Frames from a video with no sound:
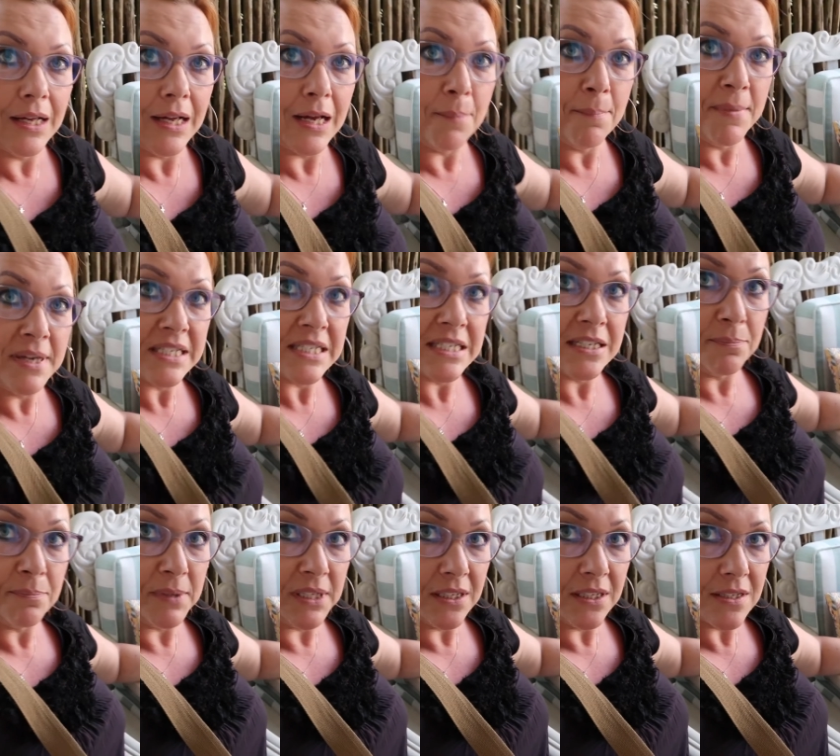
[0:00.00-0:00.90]
I must
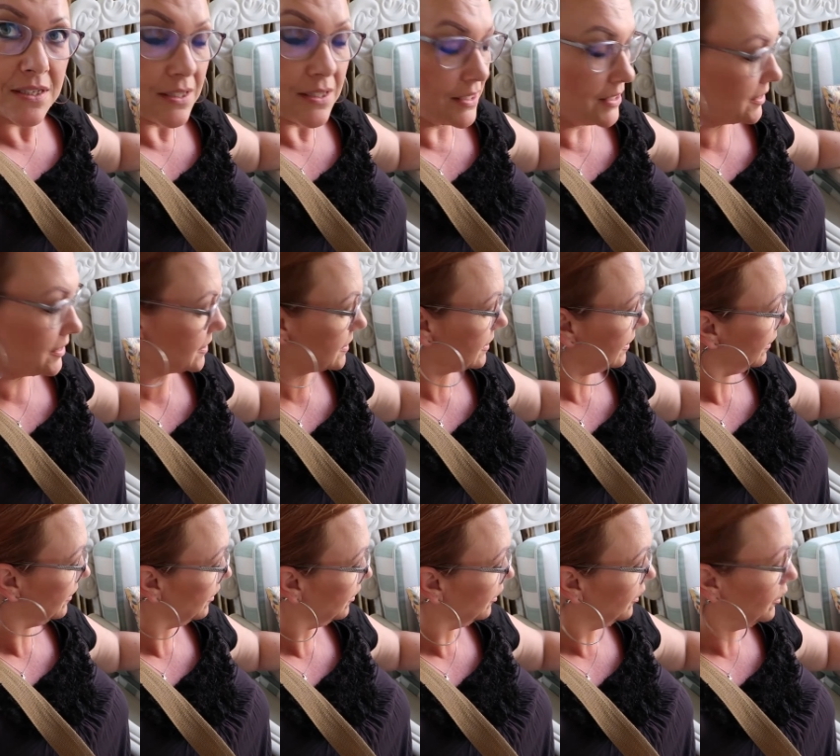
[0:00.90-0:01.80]
admit it is
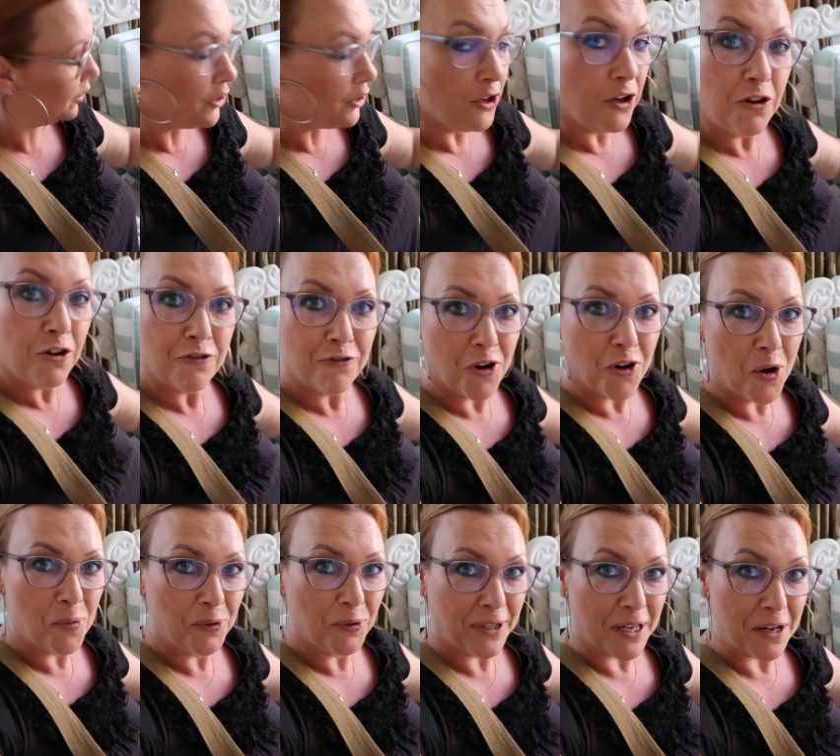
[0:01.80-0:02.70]

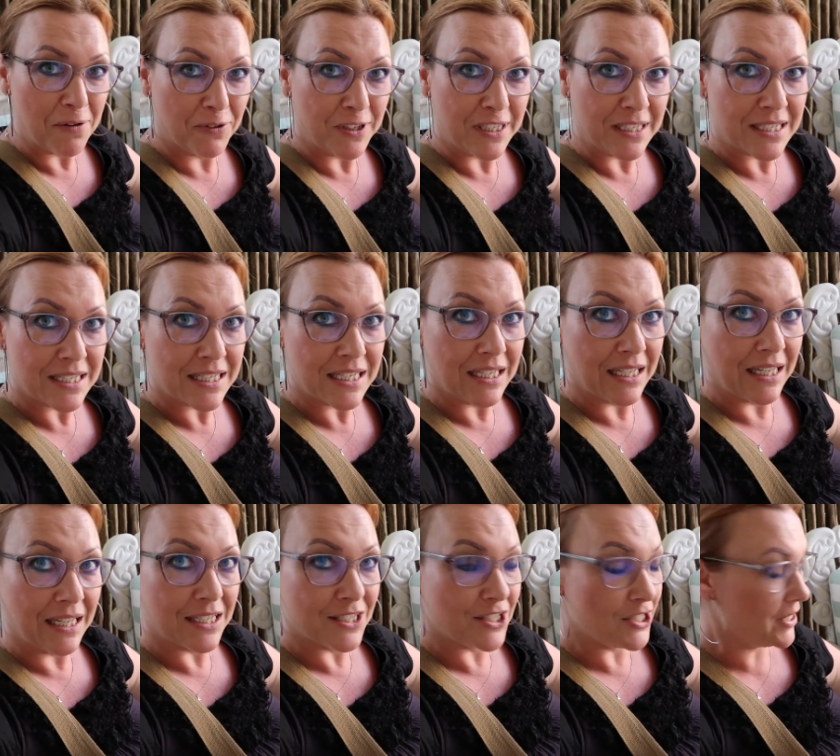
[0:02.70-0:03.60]
far more comforting sitting
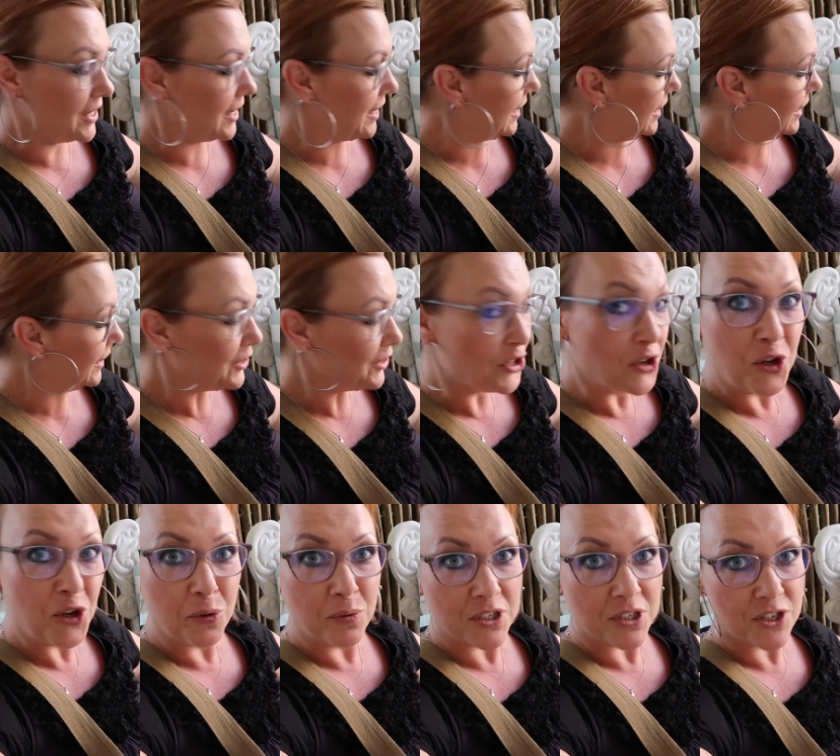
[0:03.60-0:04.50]
here today
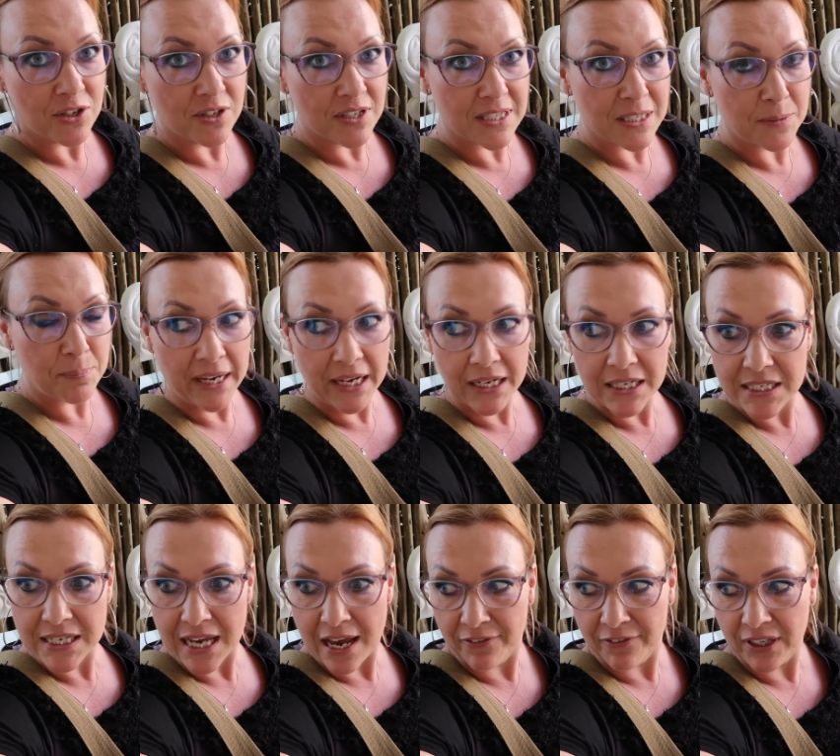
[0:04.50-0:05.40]
knowing what to
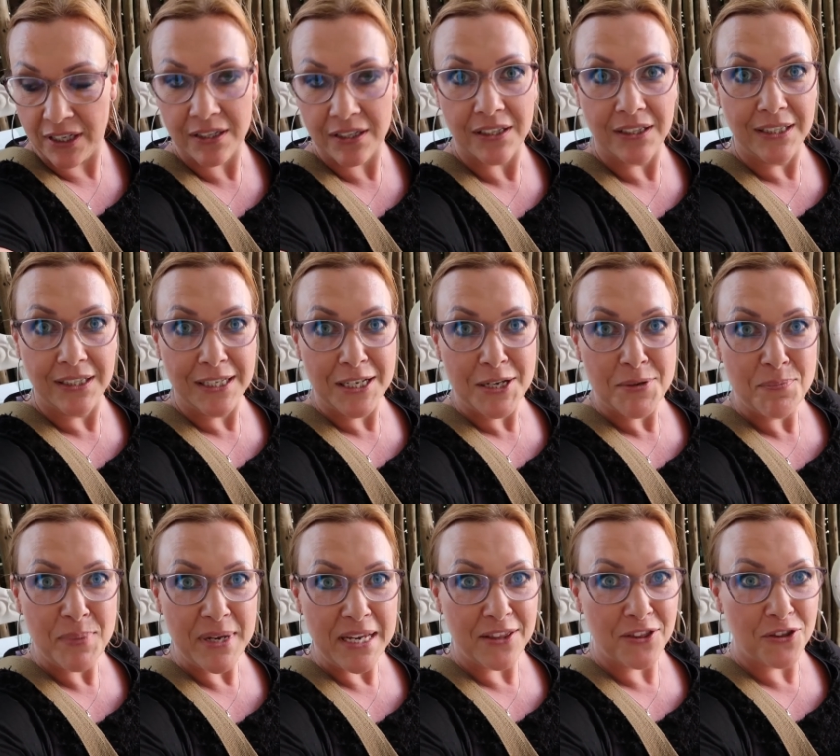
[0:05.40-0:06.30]
expect having
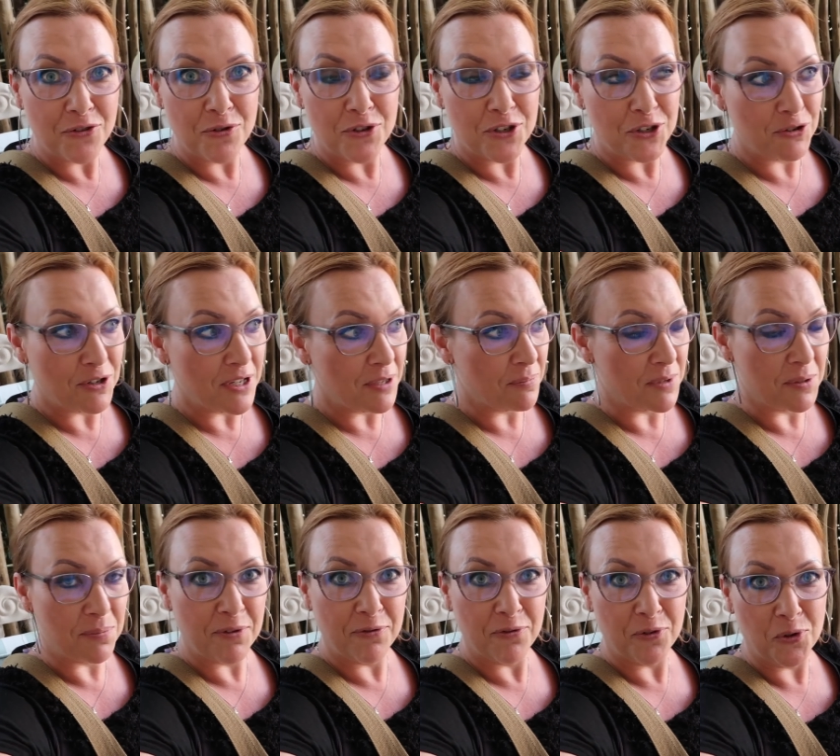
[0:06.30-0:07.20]
been through the
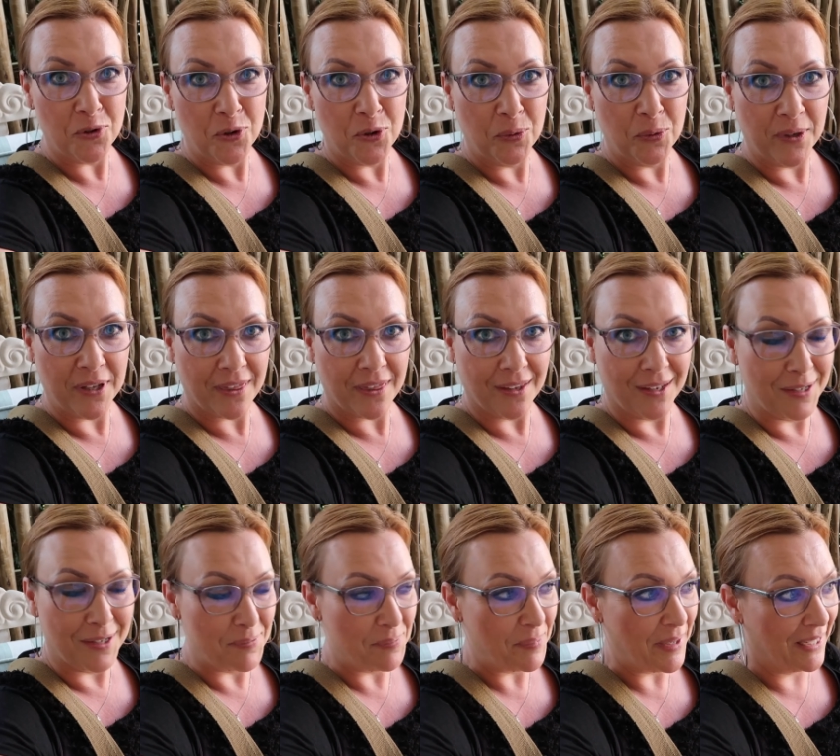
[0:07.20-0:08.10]
treatment before with
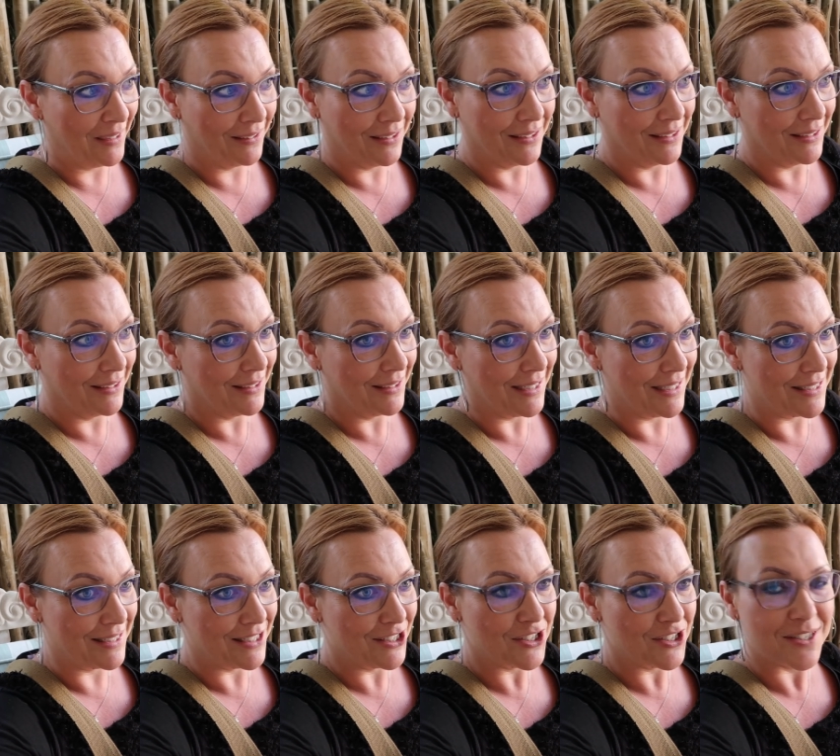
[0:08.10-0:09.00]
uh, Bianca
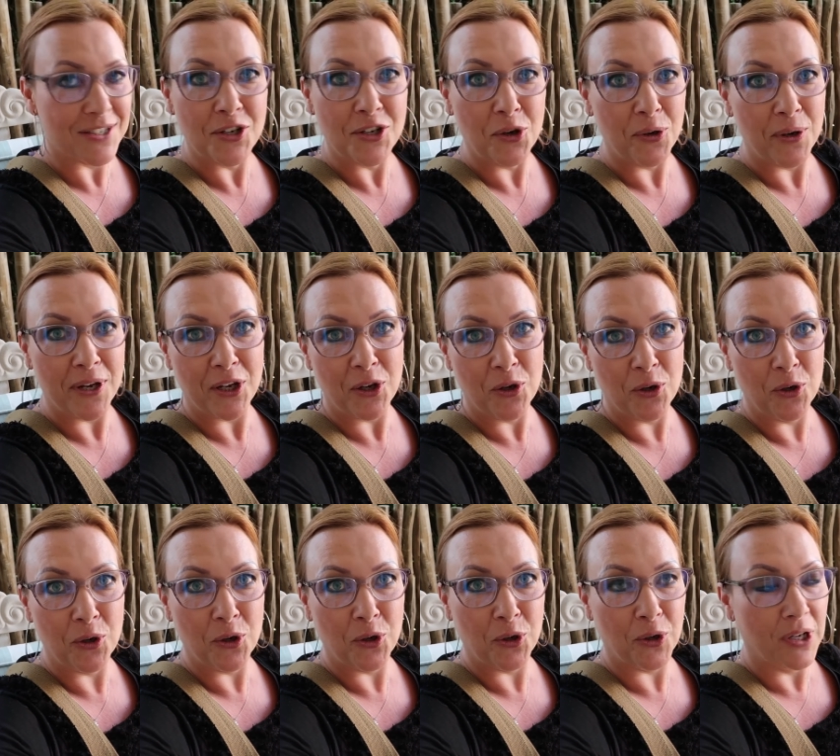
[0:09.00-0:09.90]
and just knowing
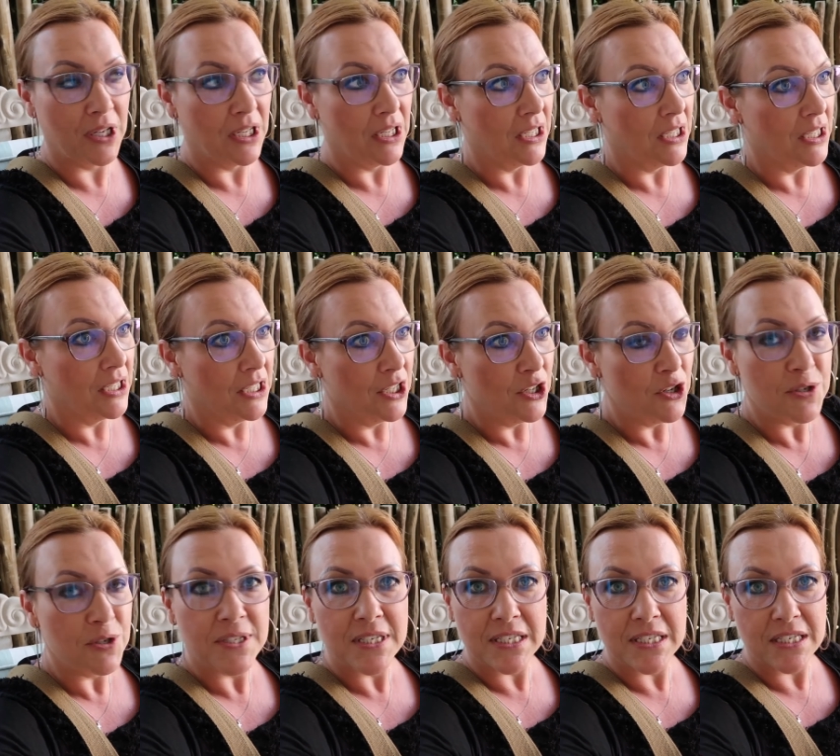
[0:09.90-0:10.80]
her her
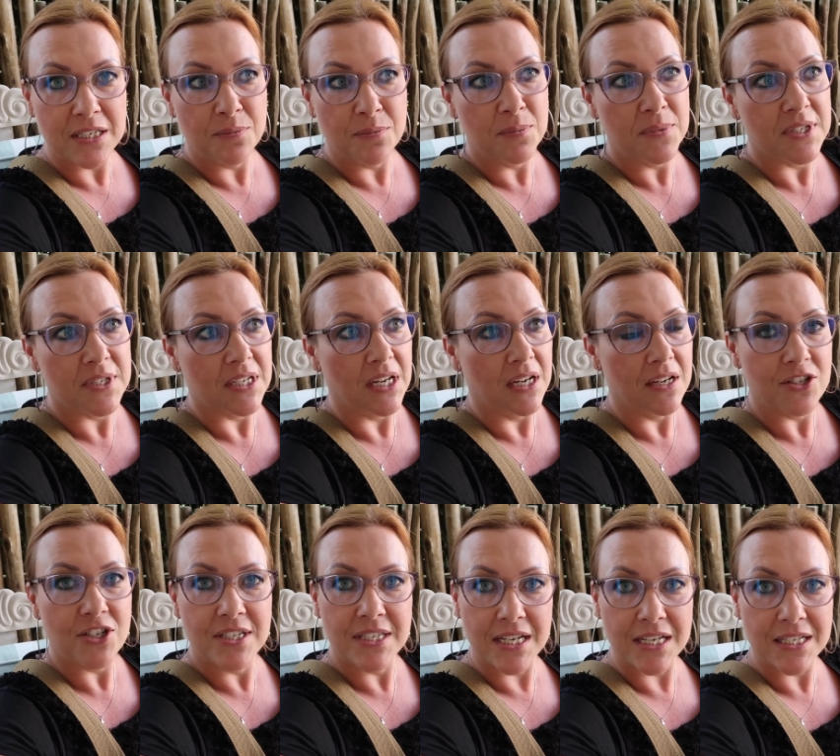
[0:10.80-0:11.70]
systems and how
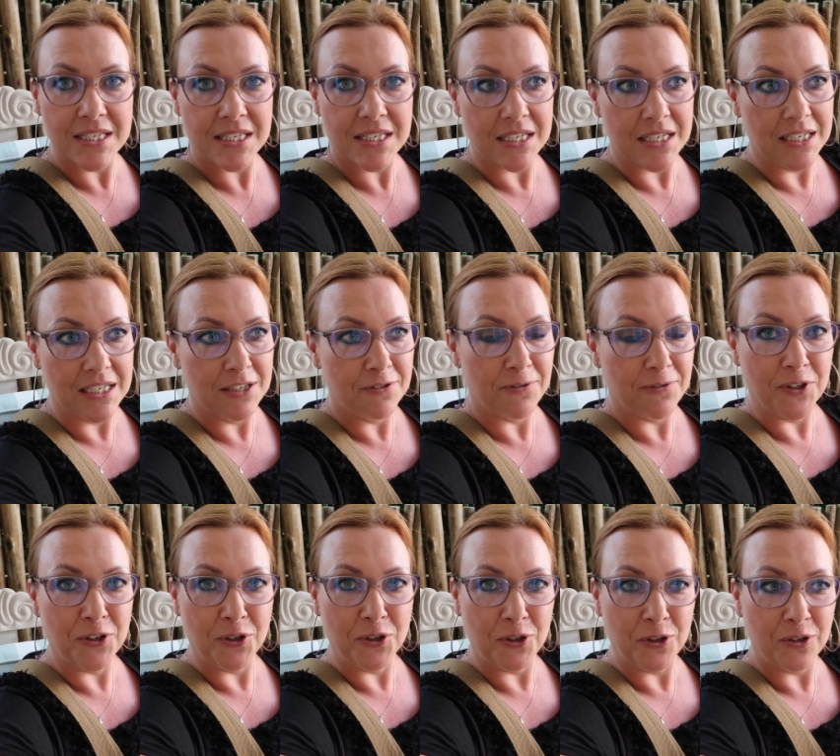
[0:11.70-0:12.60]
she does stuff
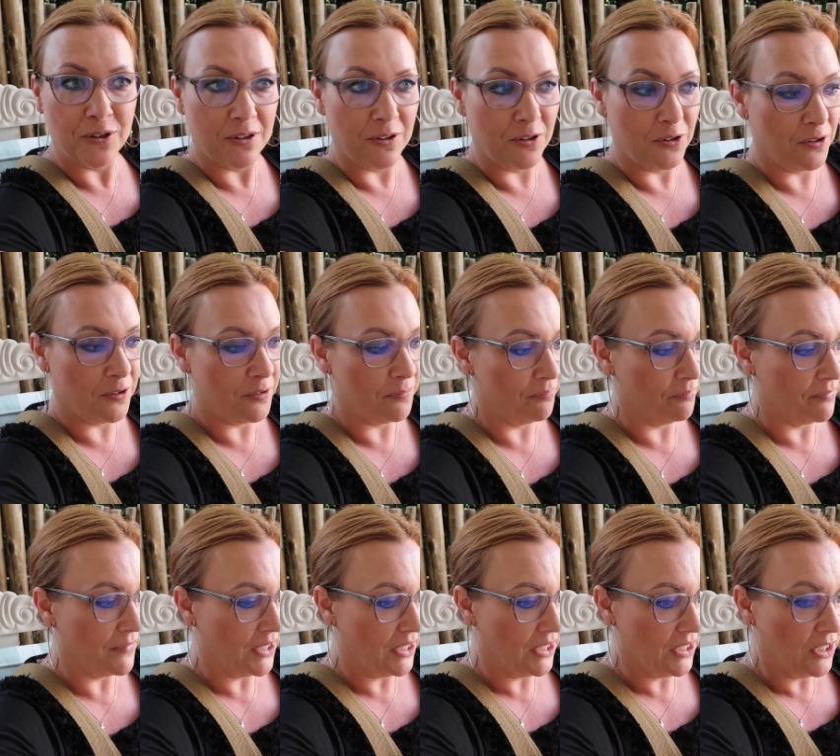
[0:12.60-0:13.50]
and her,
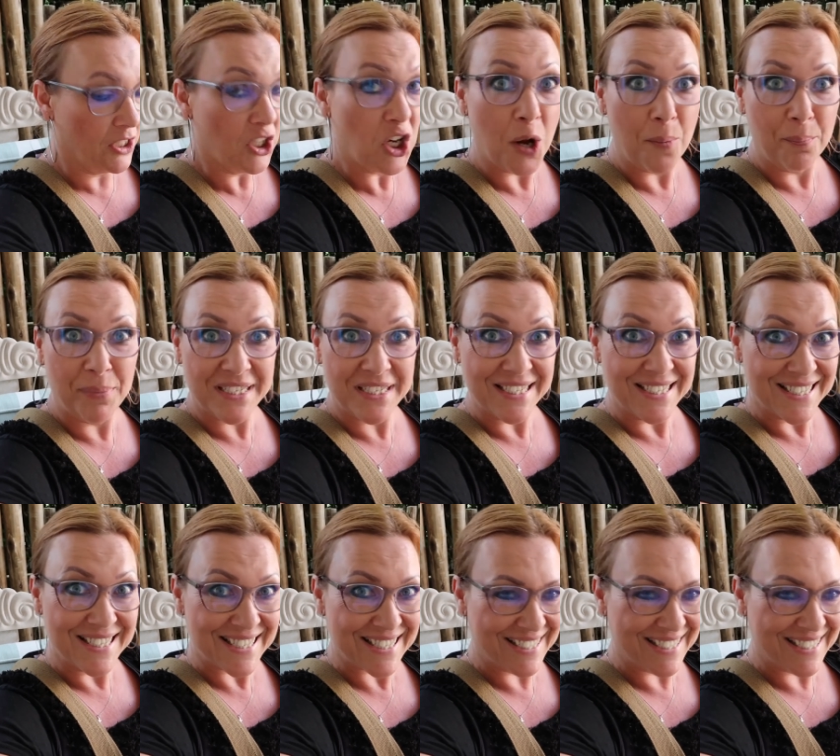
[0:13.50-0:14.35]
her competence,